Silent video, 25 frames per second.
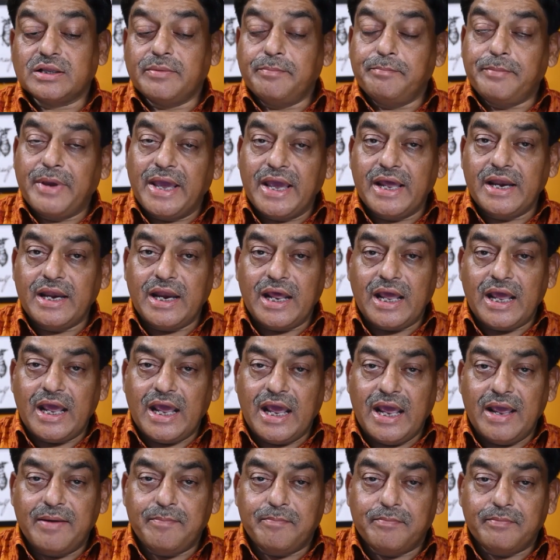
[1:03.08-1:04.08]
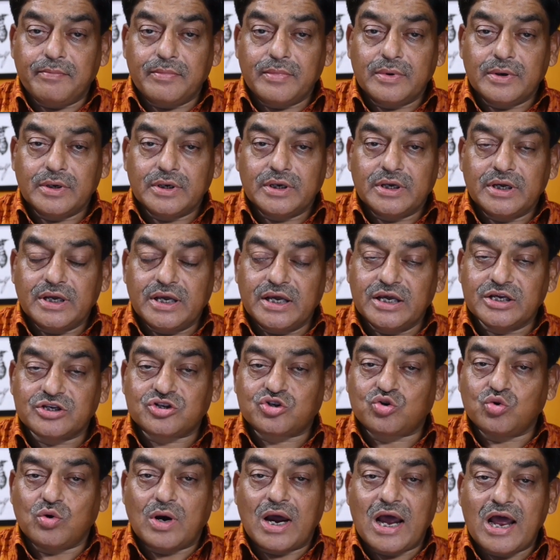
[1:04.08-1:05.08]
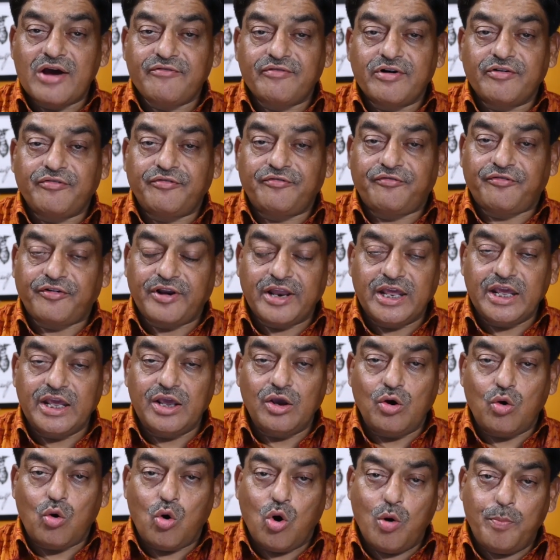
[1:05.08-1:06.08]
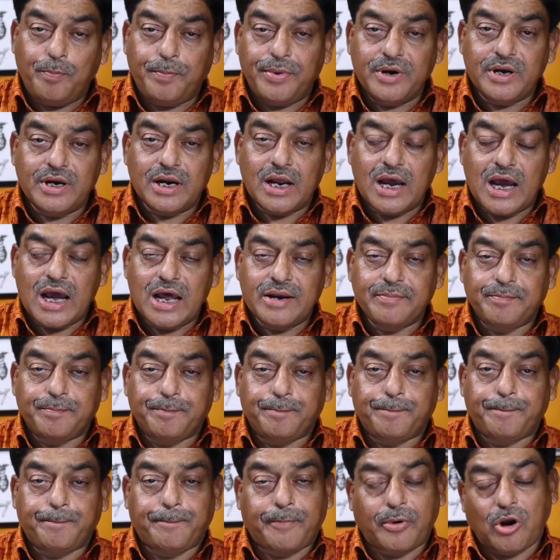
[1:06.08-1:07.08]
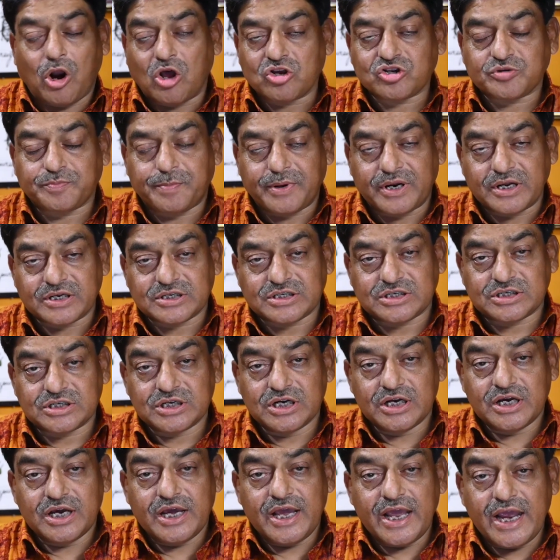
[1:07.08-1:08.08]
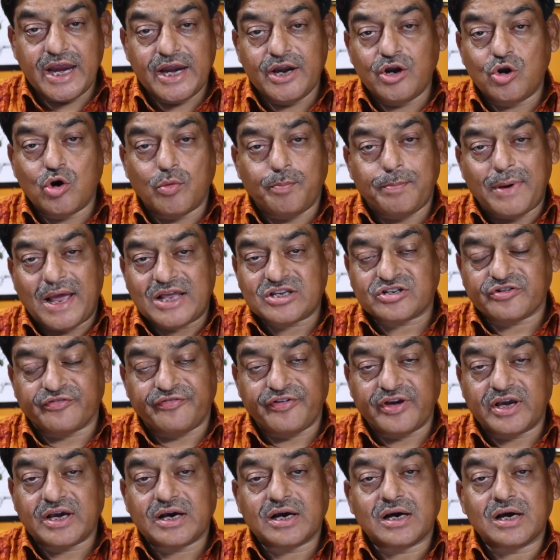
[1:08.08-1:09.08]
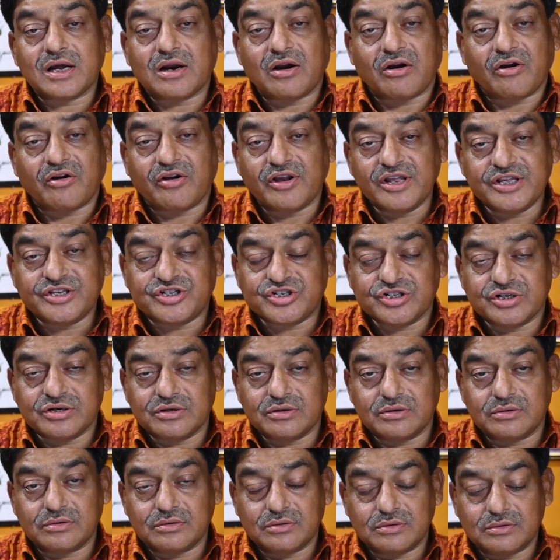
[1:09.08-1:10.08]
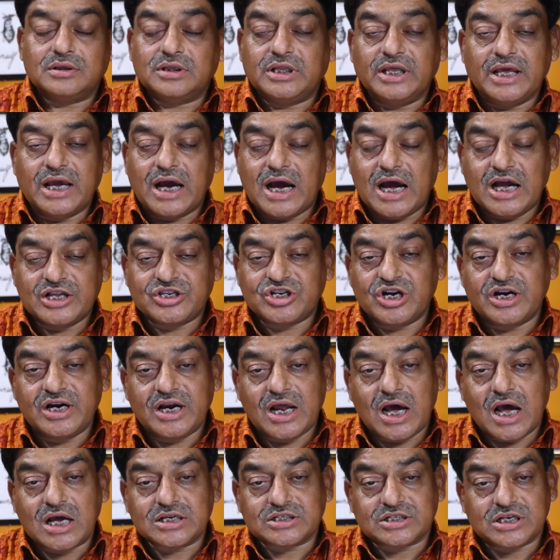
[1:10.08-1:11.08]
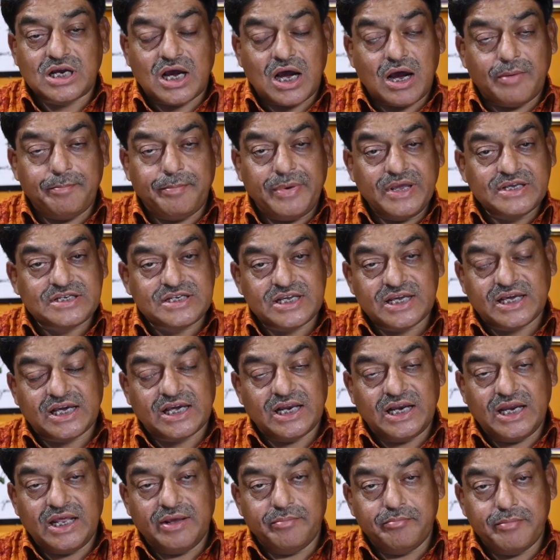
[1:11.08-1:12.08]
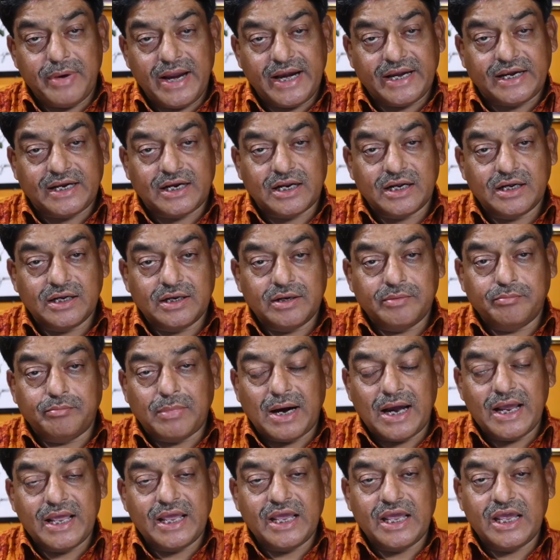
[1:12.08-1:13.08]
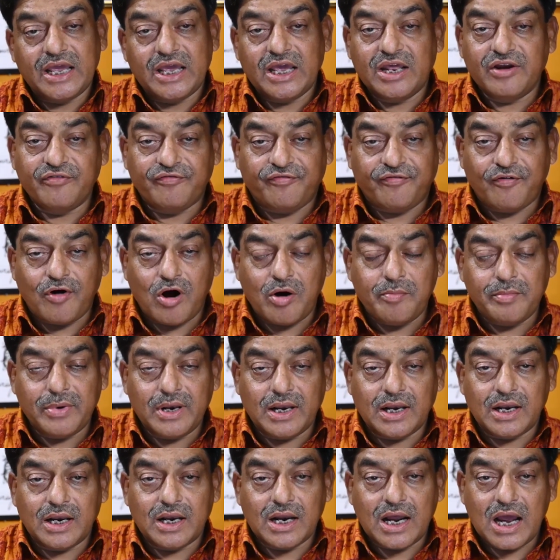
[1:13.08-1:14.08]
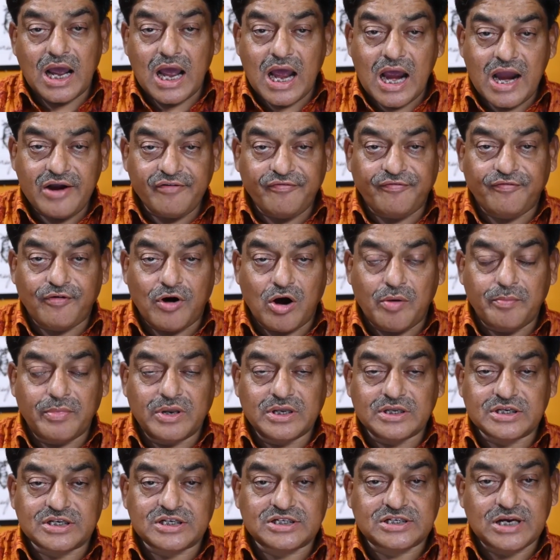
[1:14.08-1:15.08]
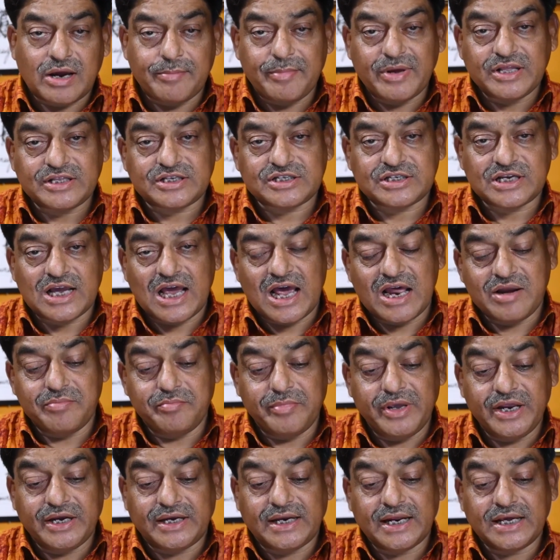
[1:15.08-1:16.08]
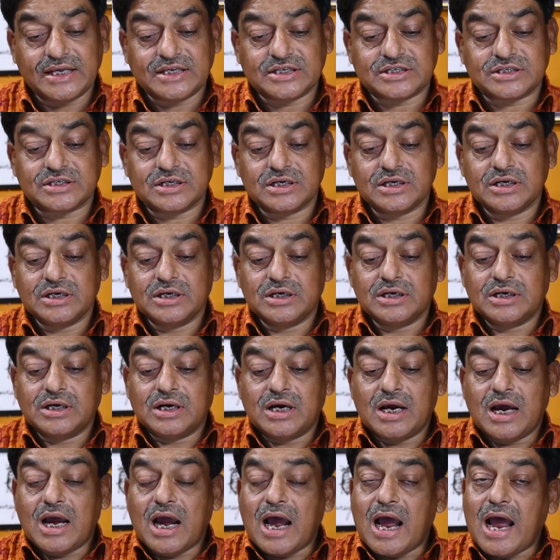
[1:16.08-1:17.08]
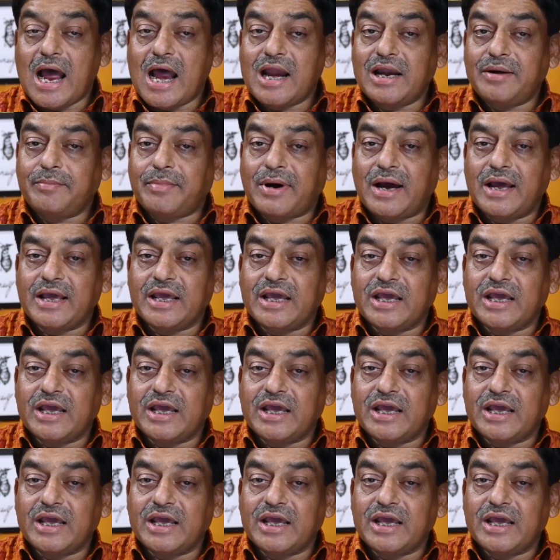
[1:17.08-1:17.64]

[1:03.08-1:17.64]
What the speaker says: main aim is to have a free, open and prosperous Indo-Pacific region. The agendas are basically met by informal and formal summits and meetings, and by